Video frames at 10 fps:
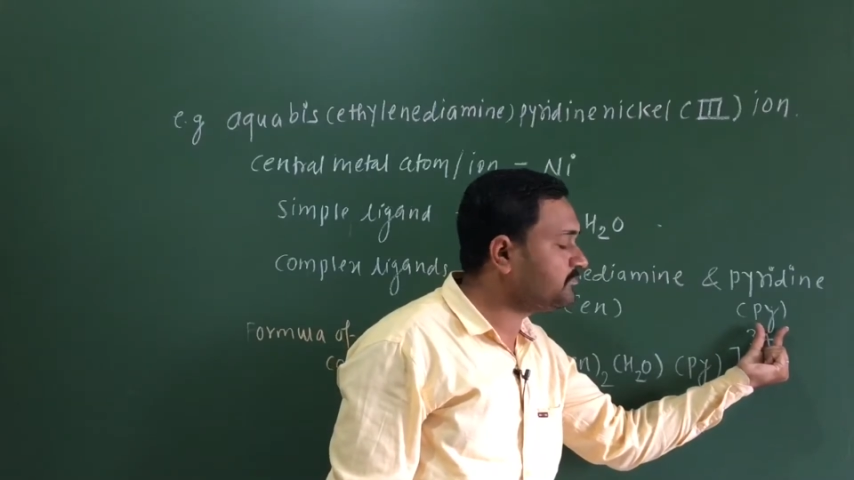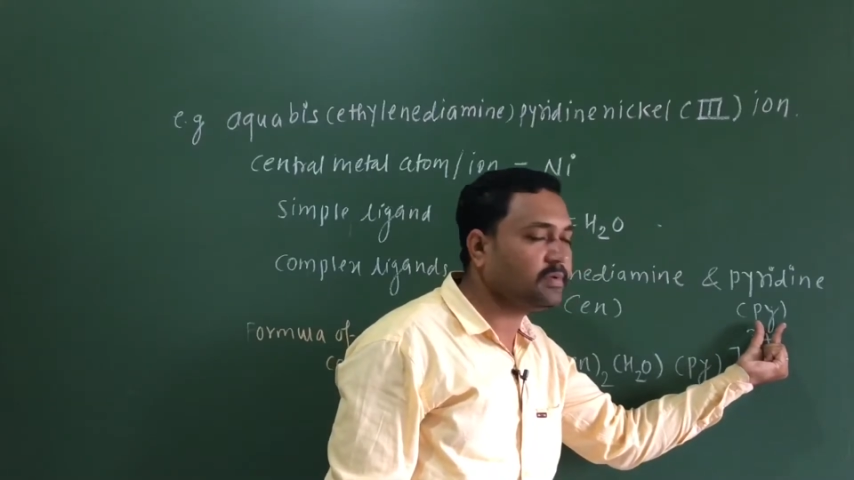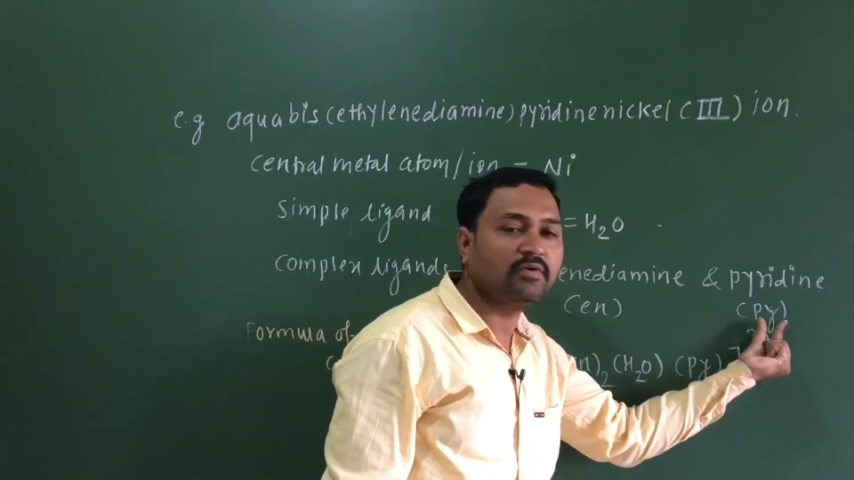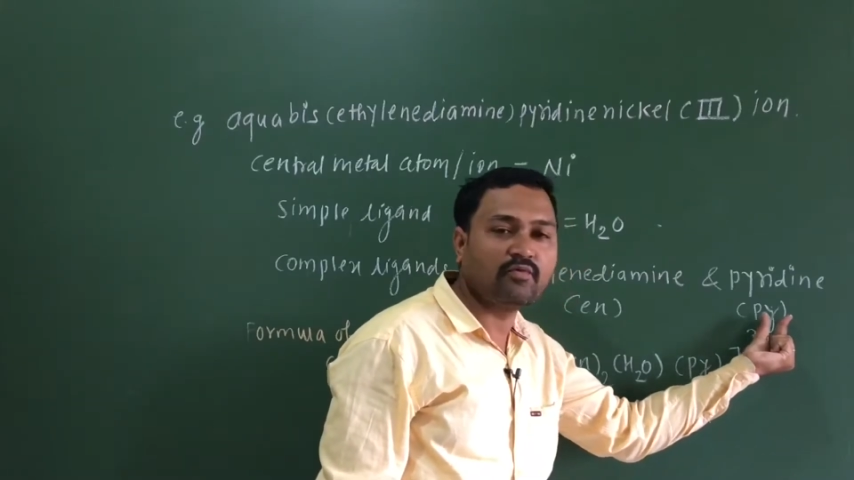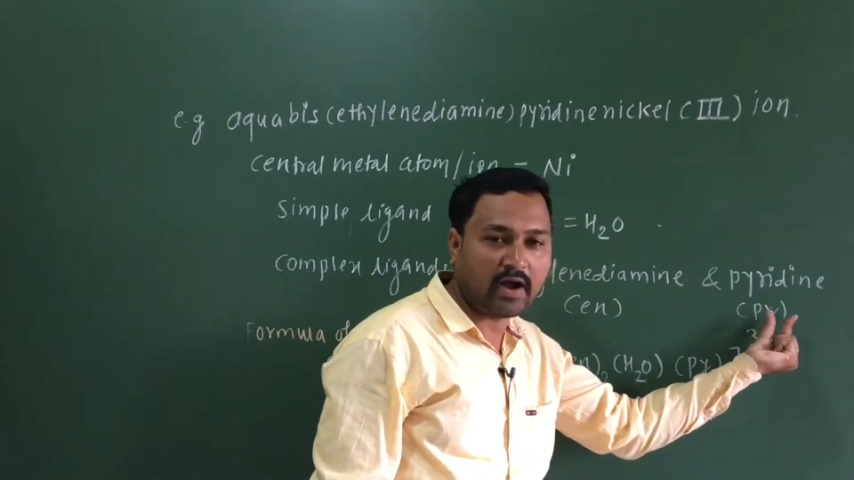
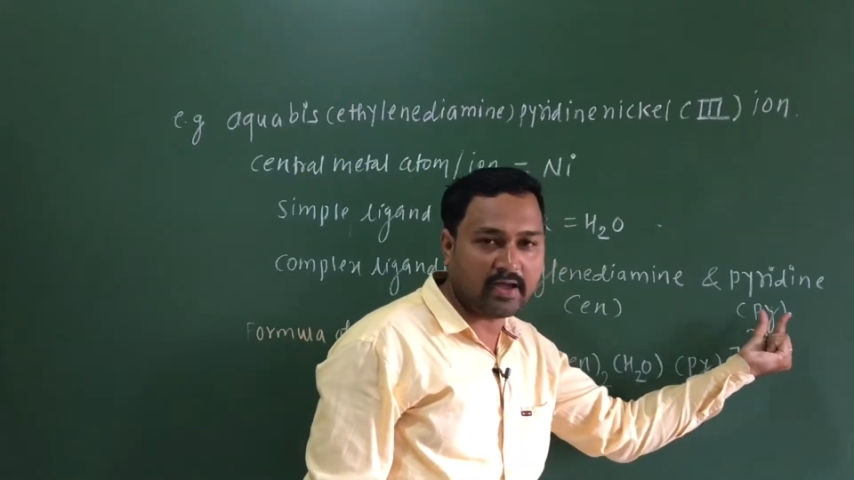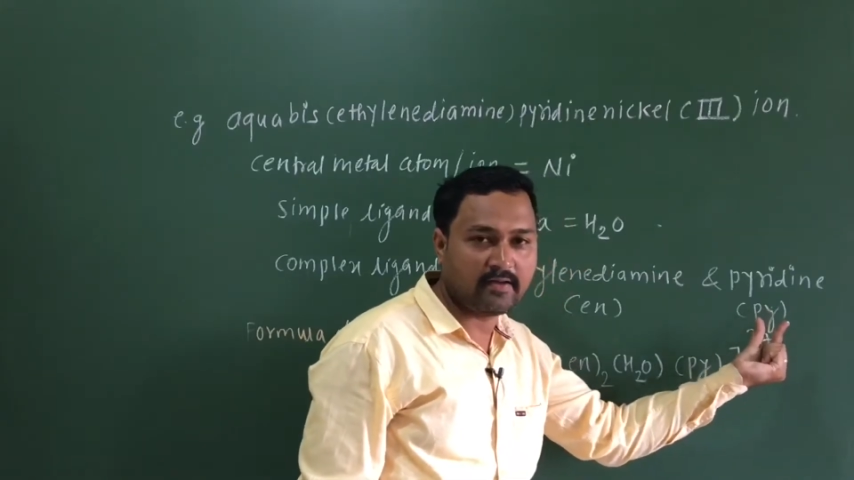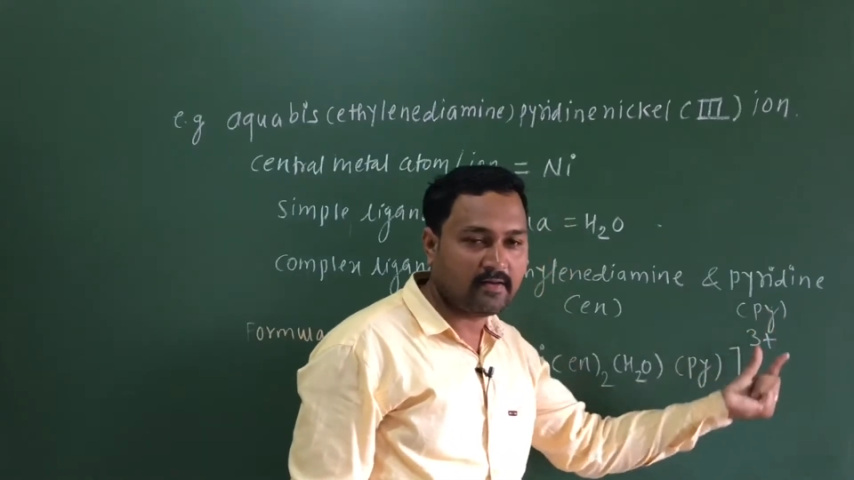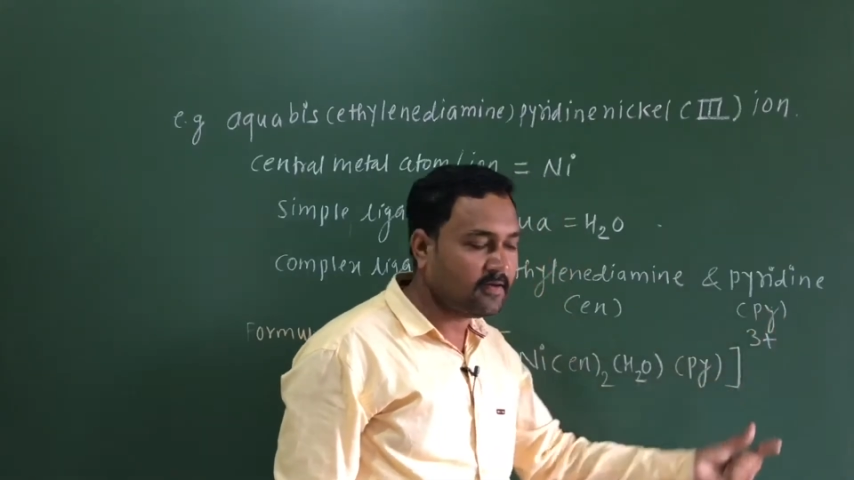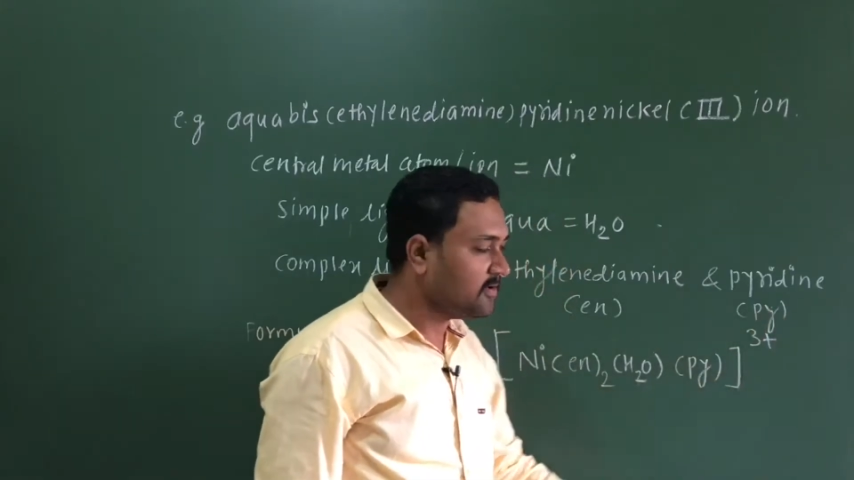PY.
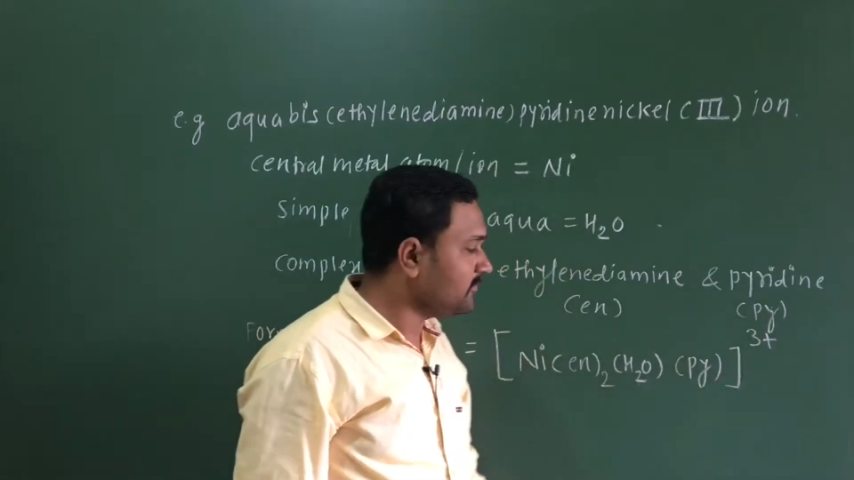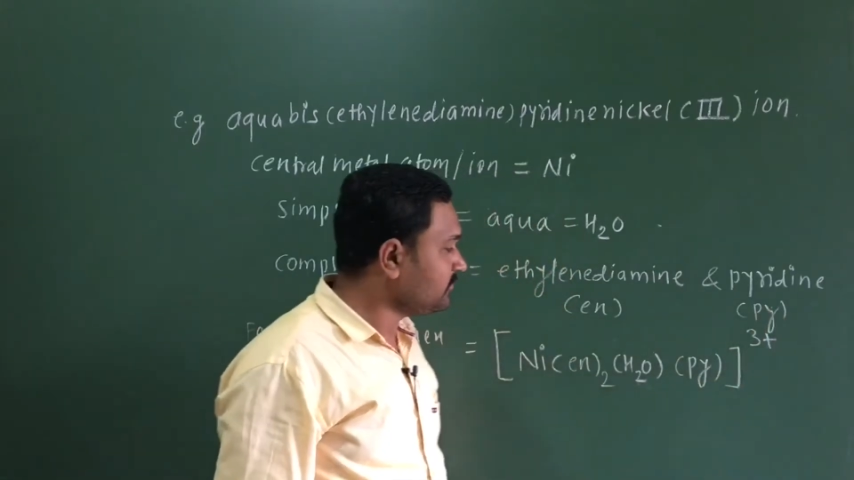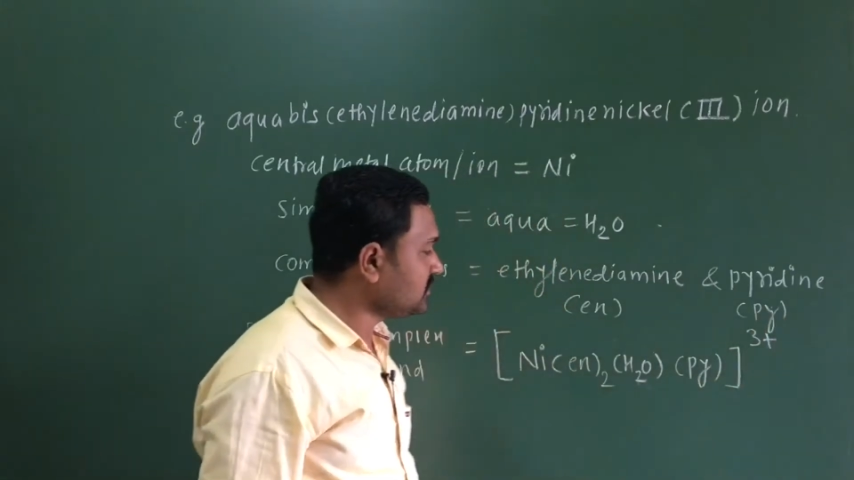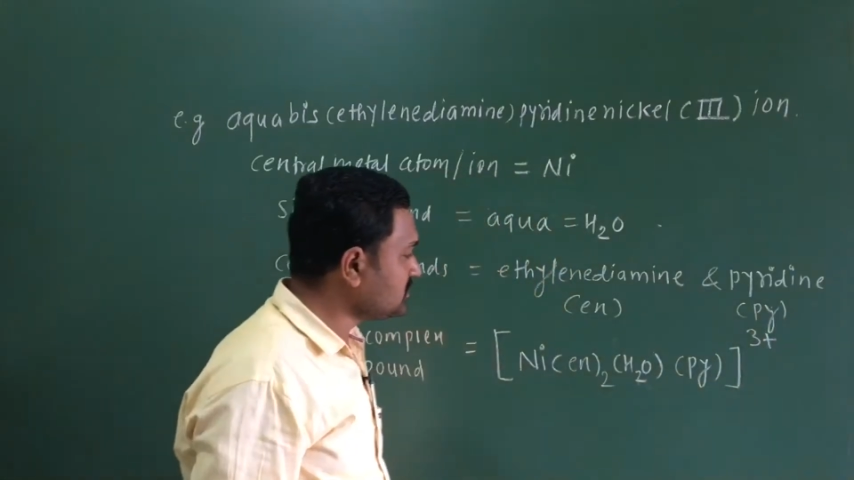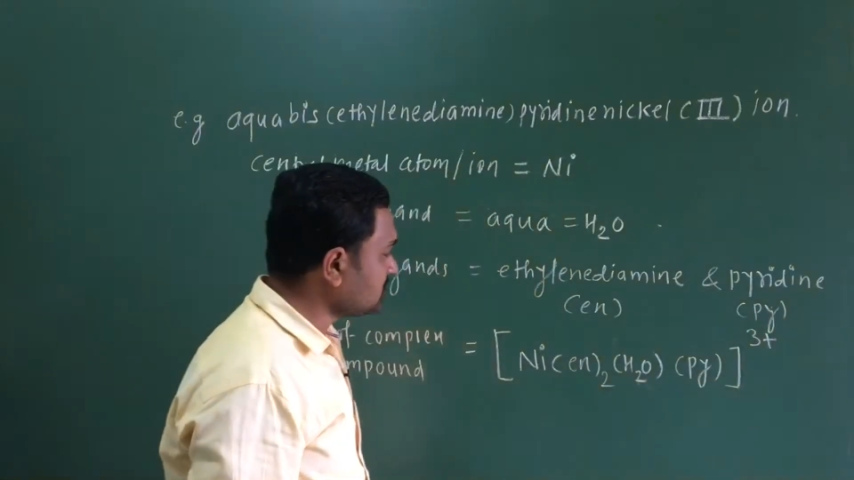
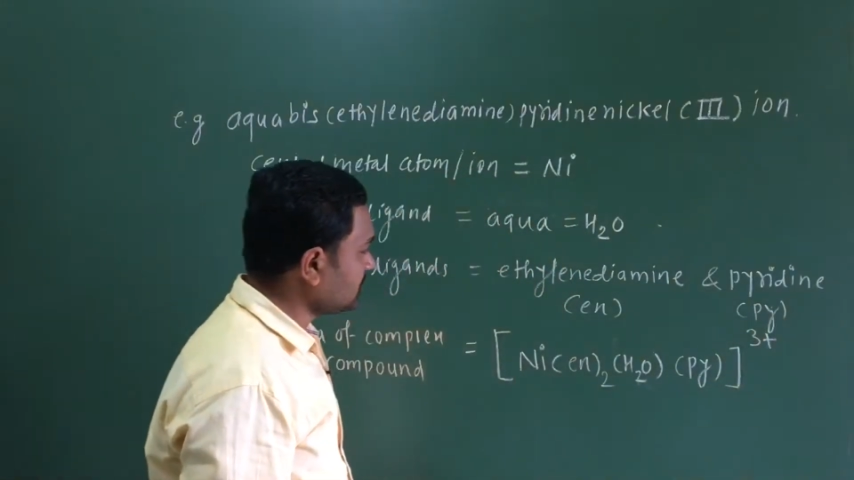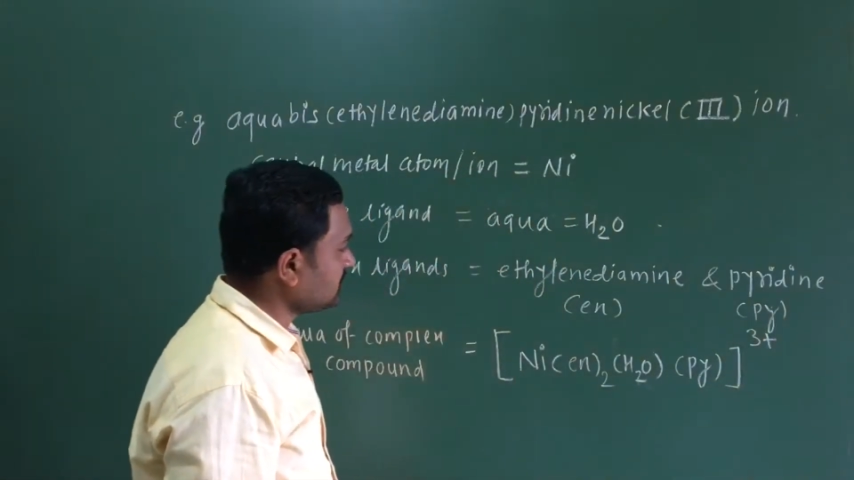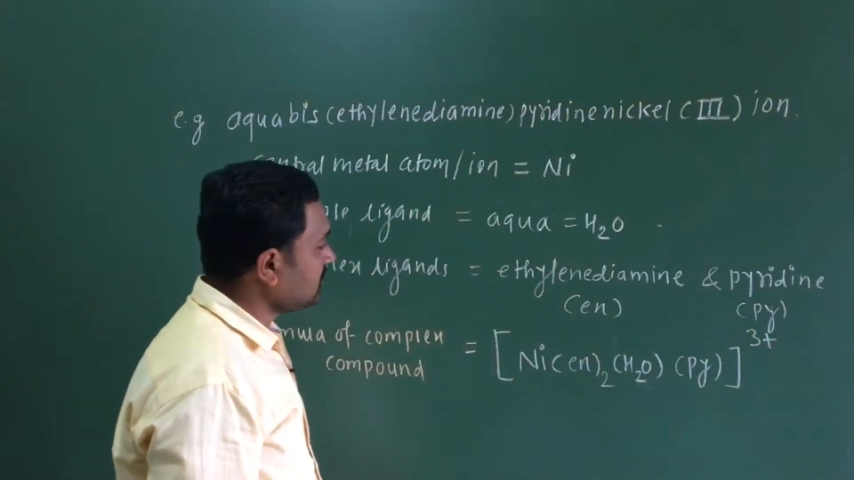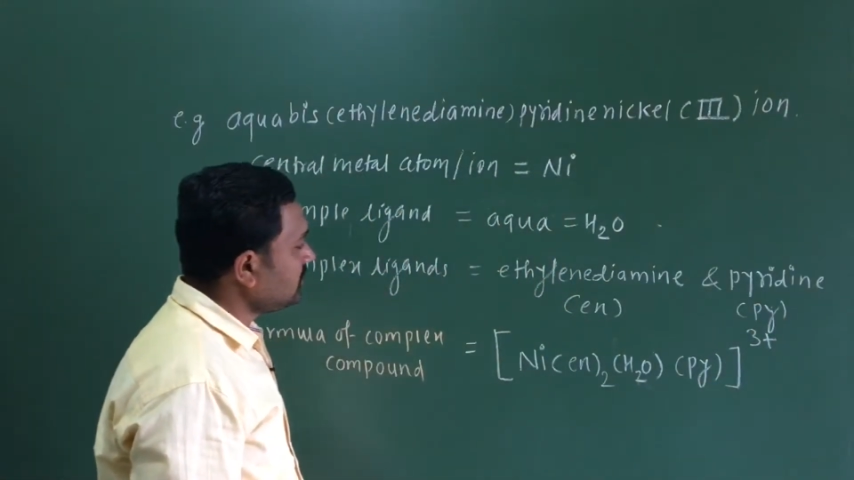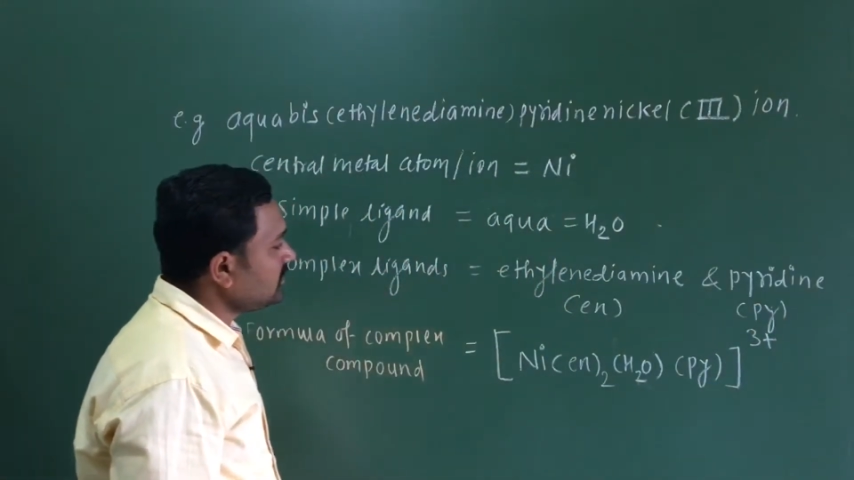Is it right?